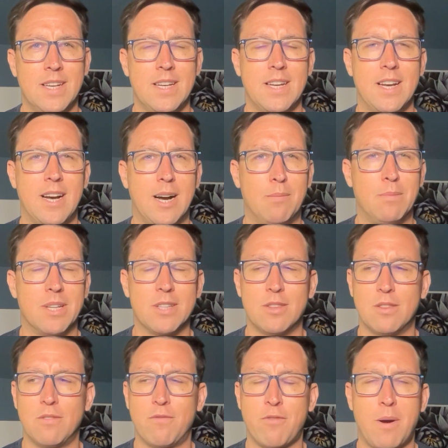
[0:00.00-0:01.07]

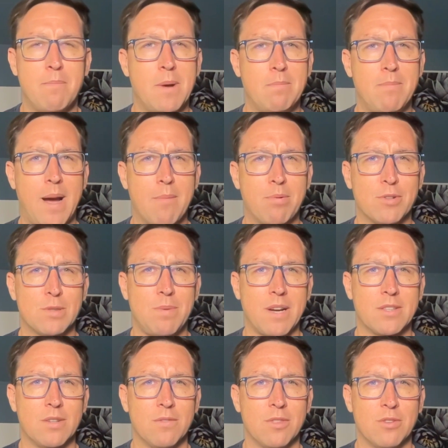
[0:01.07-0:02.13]
From my
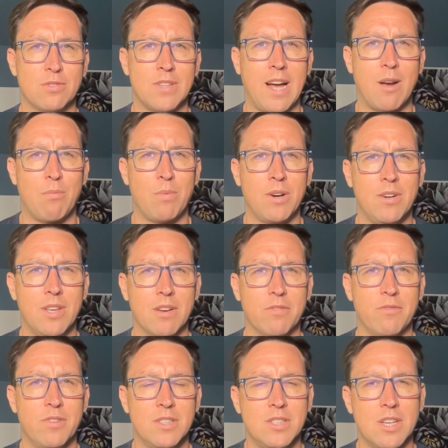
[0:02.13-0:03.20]
perspective, there's not really a
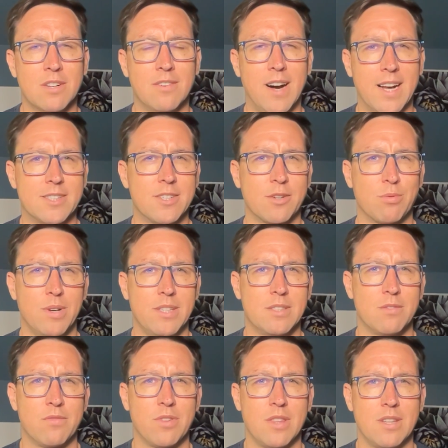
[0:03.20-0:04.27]
physiologic
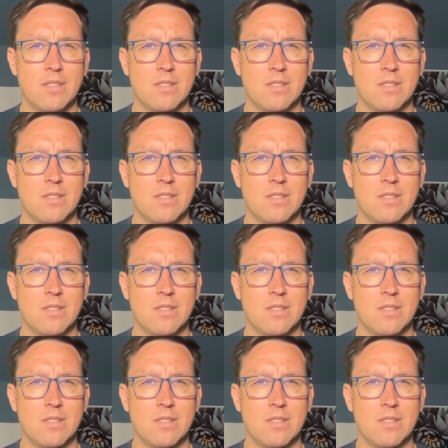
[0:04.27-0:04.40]
reason for this.